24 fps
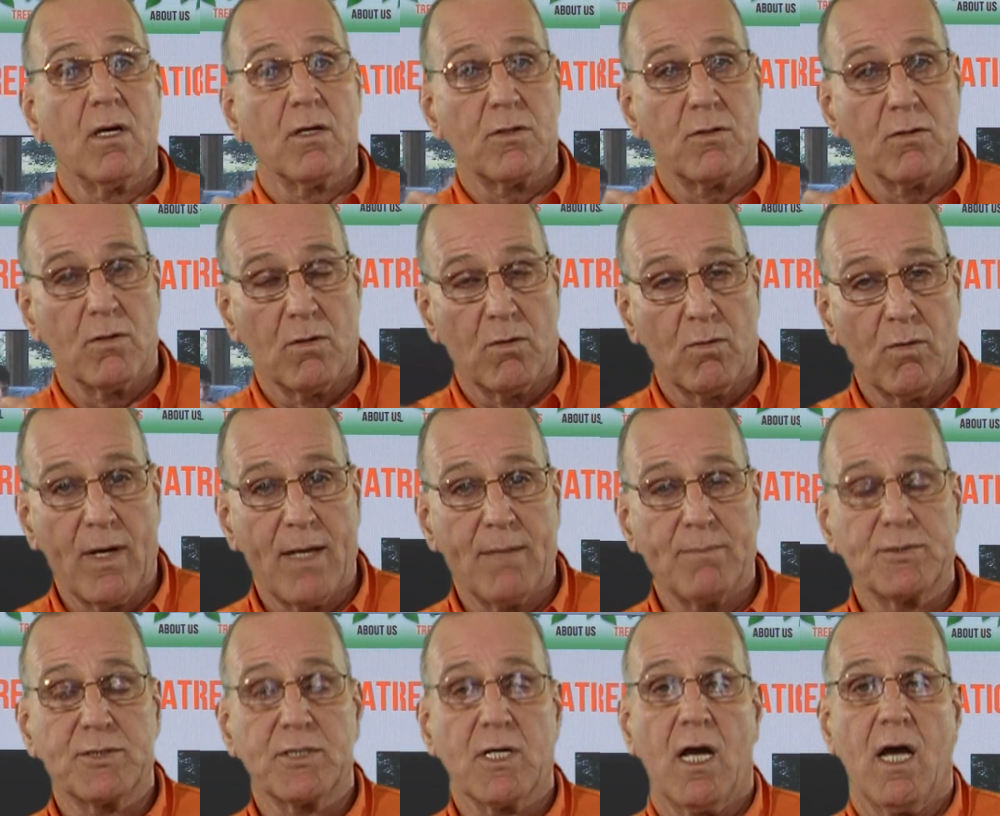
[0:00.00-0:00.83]
to a
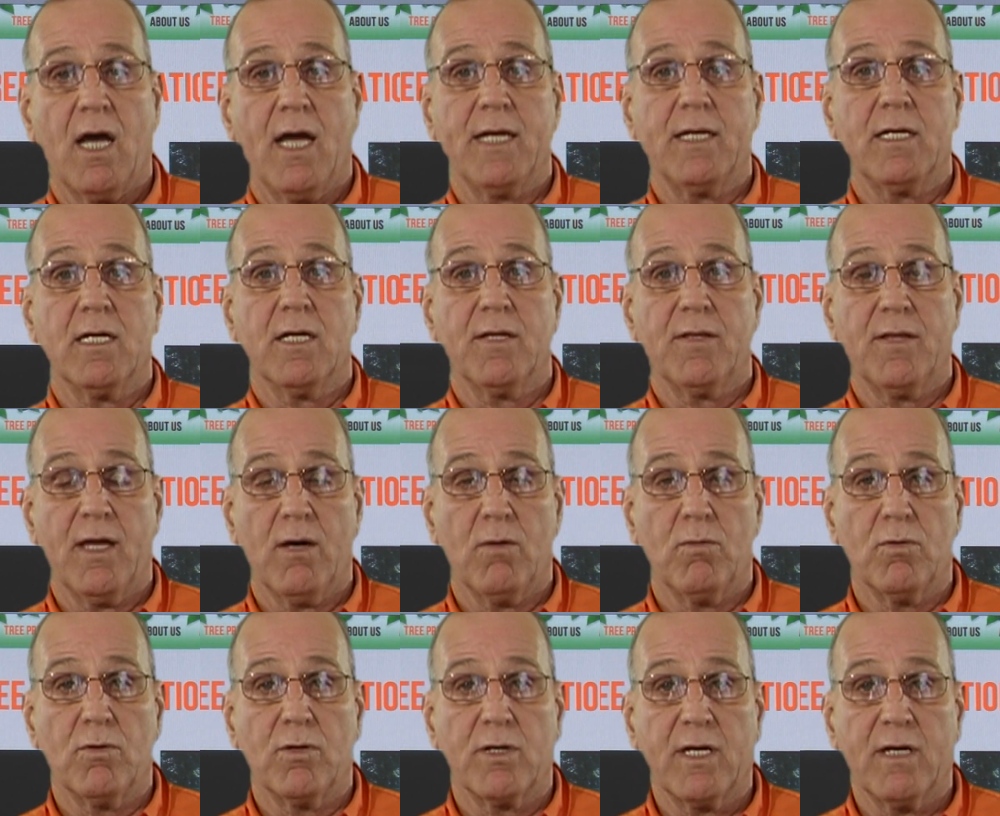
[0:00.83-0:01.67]
website
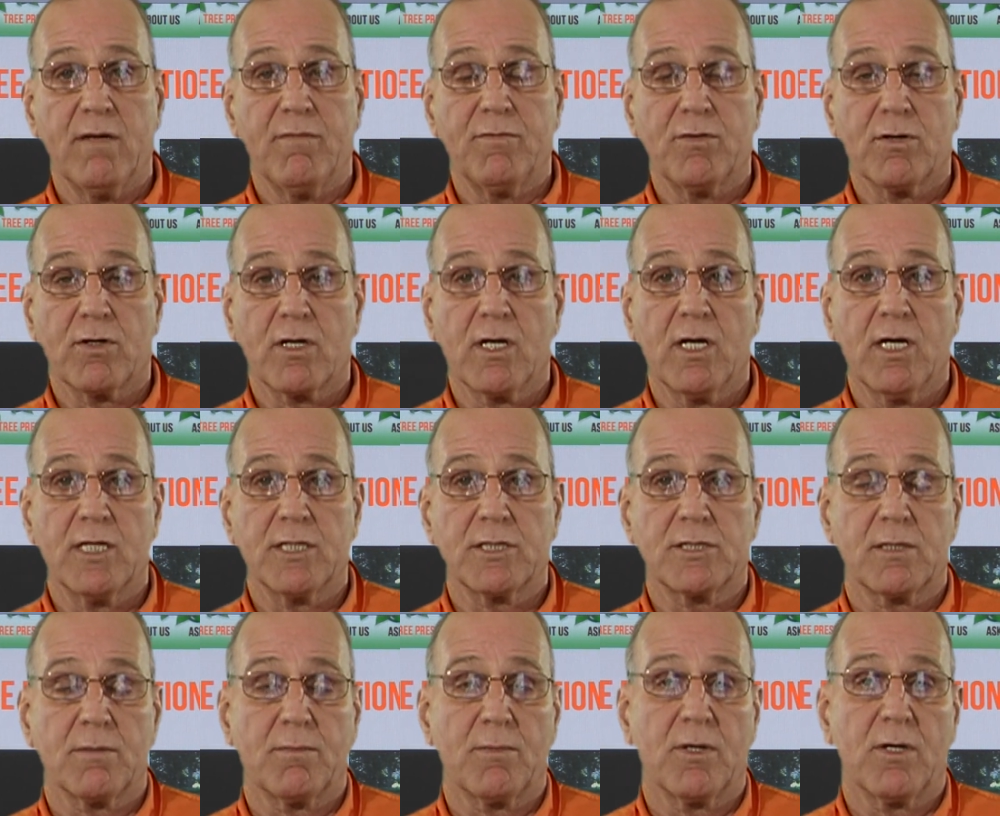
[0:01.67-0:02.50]
that will give your
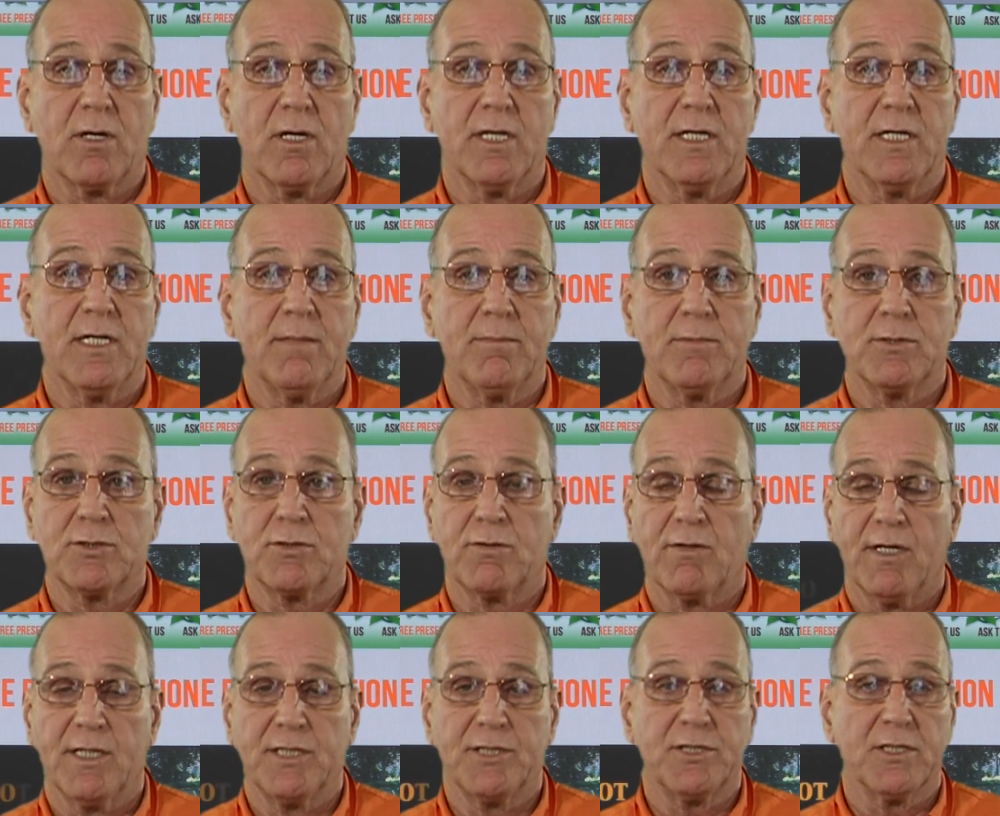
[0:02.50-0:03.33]
customer a
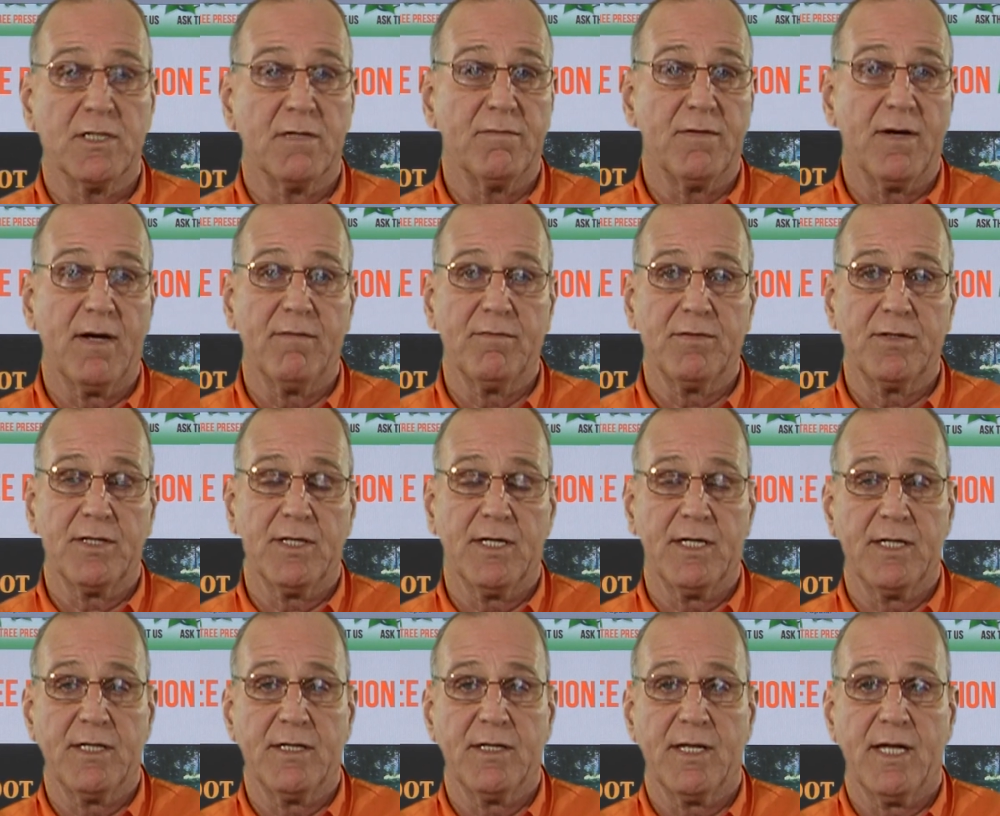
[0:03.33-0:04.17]
demonstration of
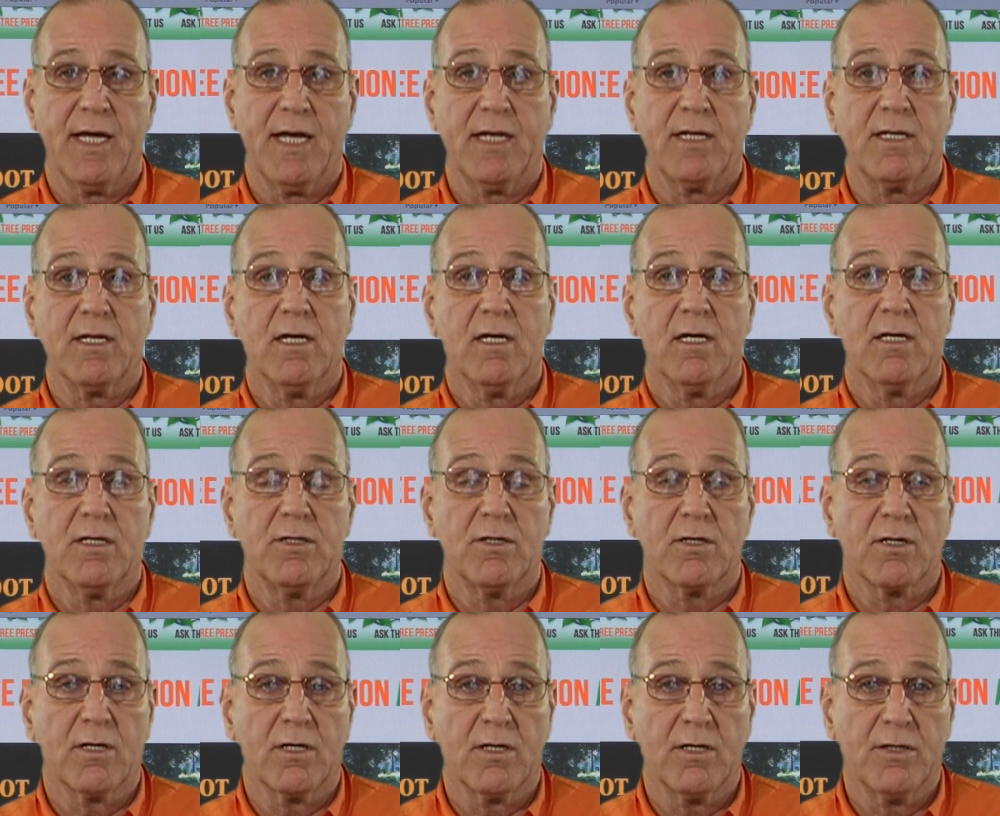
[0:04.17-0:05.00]
everything that
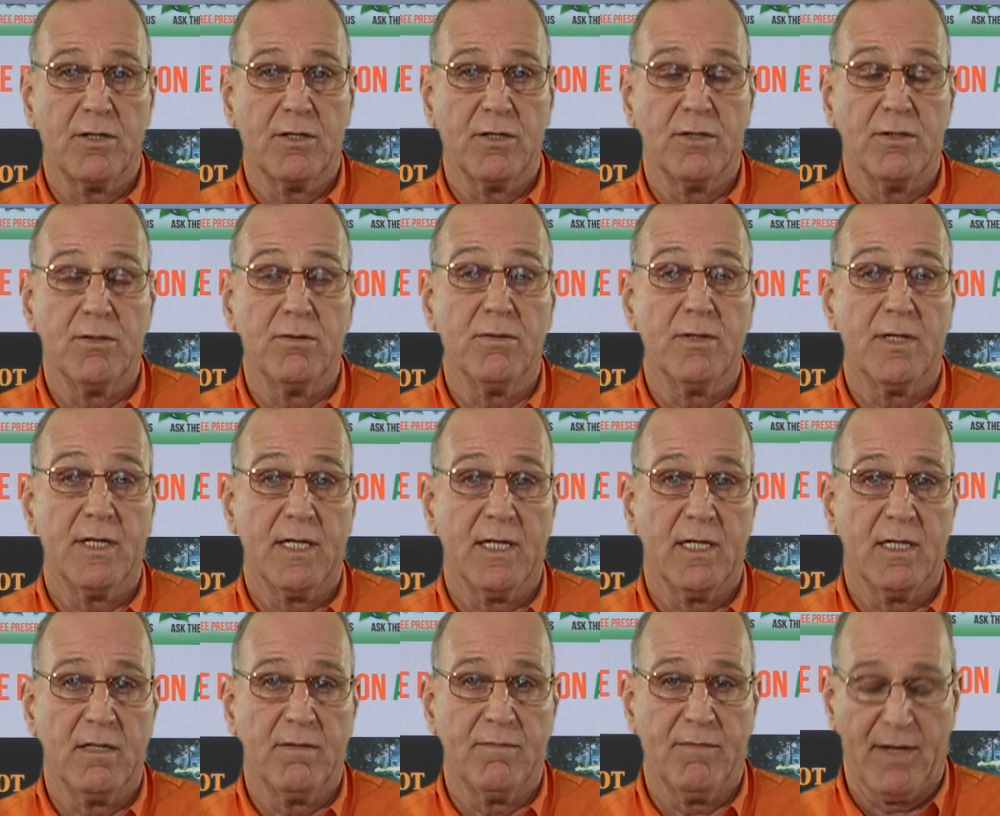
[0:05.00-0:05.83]
you're going to do
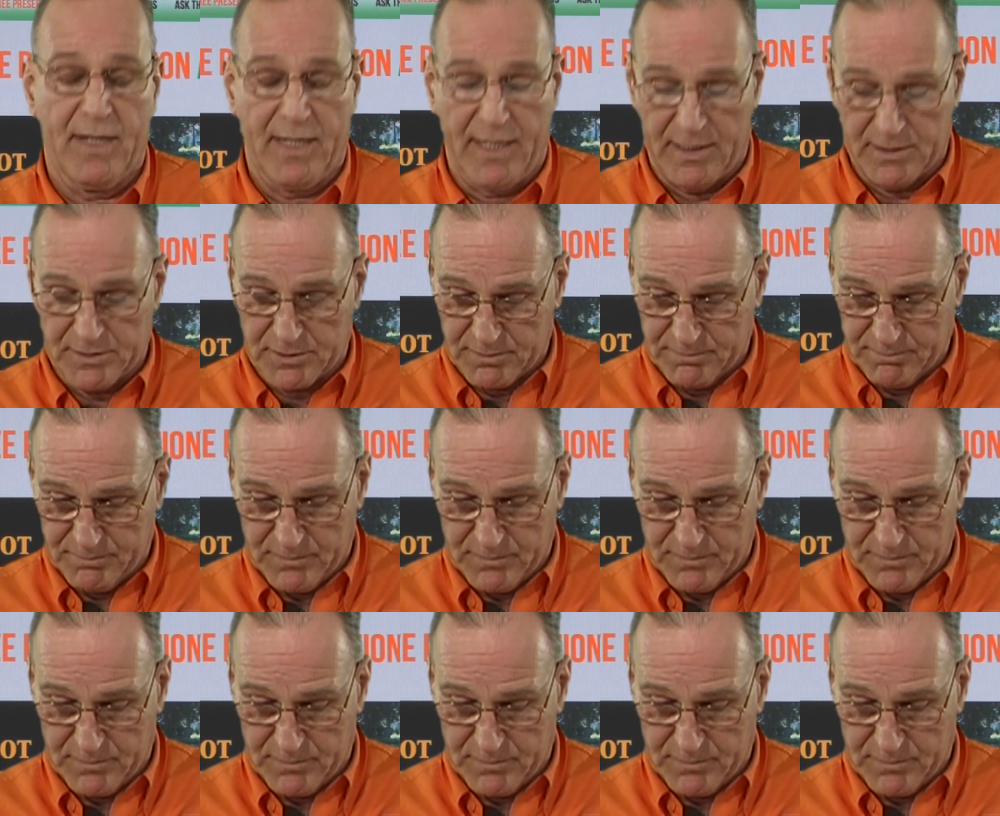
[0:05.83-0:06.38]
in advance.